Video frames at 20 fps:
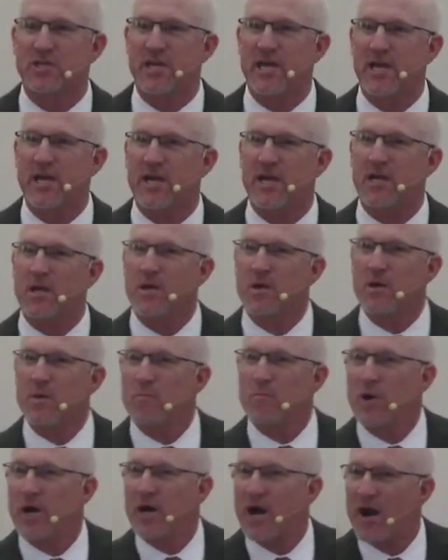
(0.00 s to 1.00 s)
it,
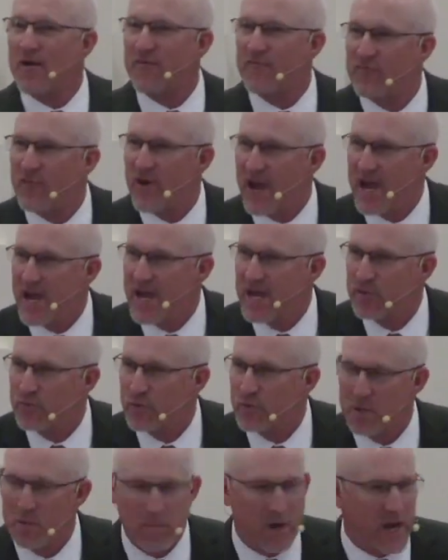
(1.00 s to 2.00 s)
but our faith
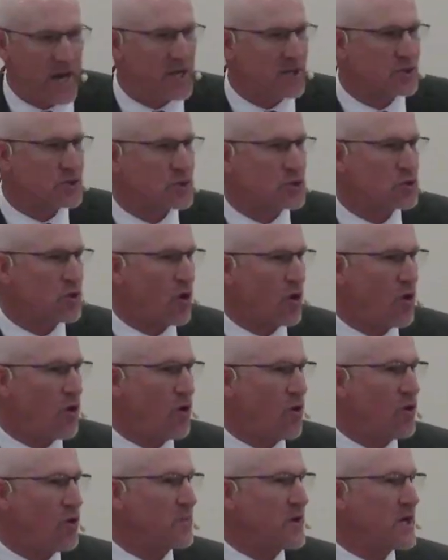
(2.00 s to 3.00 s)
remains
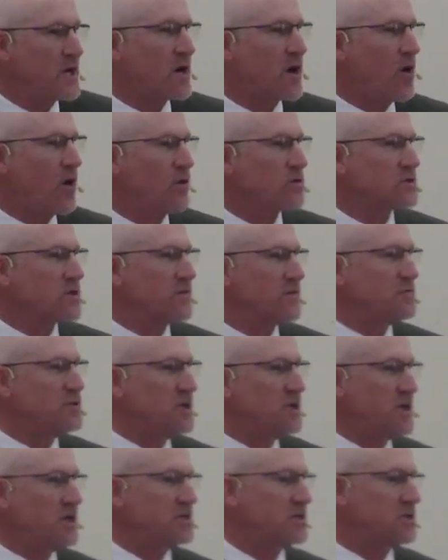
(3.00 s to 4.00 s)
strong because of
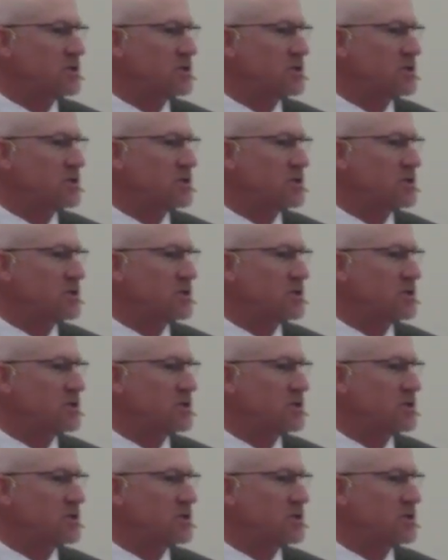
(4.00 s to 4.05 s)
Jesus